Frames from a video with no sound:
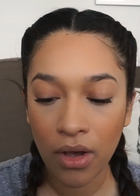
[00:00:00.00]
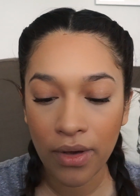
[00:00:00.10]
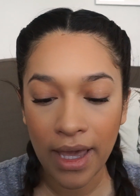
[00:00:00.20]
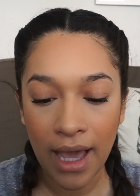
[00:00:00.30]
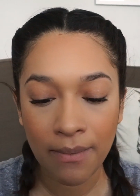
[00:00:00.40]

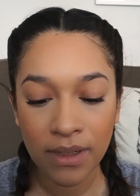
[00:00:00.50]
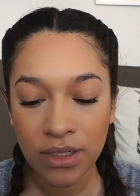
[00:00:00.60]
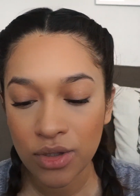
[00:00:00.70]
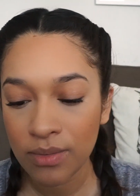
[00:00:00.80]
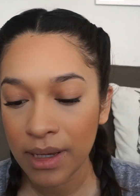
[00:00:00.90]
Okay, I'm gonna
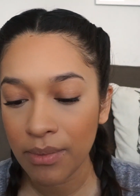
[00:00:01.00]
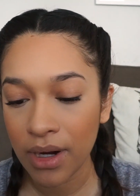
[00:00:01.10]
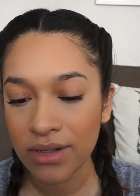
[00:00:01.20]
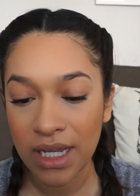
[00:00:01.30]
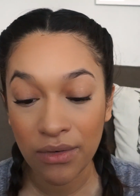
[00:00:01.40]
do my
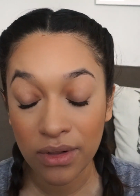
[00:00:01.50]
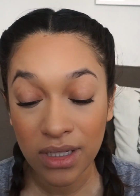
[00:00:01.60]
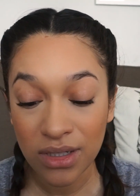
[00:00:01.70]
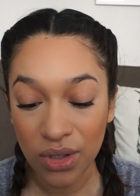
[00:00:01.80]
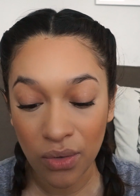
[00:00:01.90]
brows. I
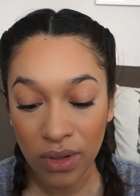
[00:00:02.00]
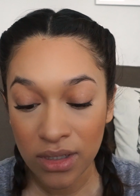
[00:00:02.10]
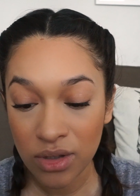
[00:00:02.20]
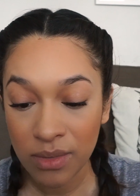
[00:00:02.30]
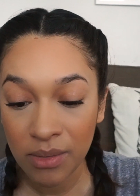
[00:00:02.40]
really don't want
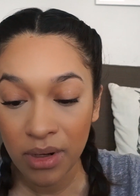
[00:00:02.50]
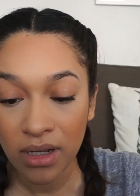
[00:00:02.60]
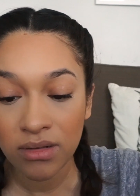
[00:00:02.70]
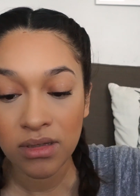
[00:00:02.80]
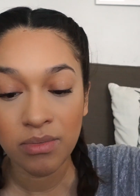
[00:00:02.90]
to do my
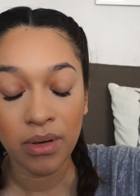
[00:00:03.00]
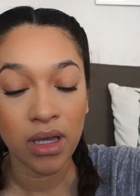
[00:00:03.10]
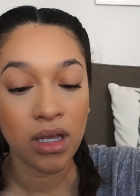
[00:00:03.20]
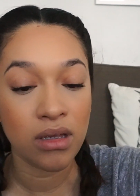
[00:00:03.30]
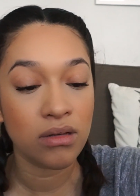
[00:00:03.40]
brows,
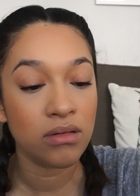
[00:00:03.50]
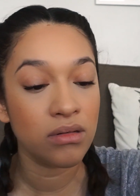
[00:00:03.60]
but